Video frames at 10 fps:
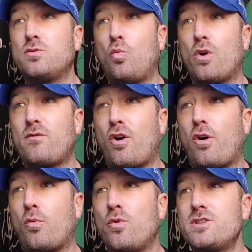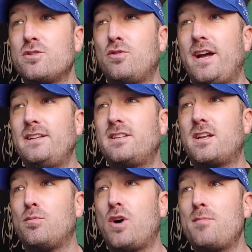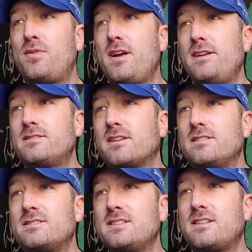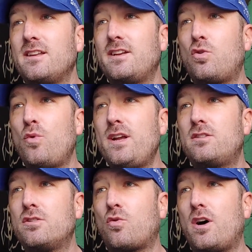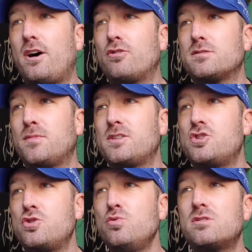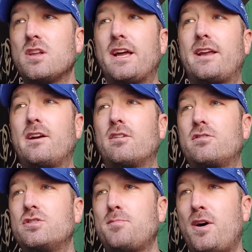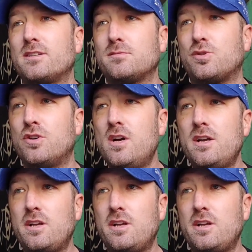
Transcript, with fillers: one of our original hazy double IPAs that consistently tweaked to draw out as much juice-like character as possible,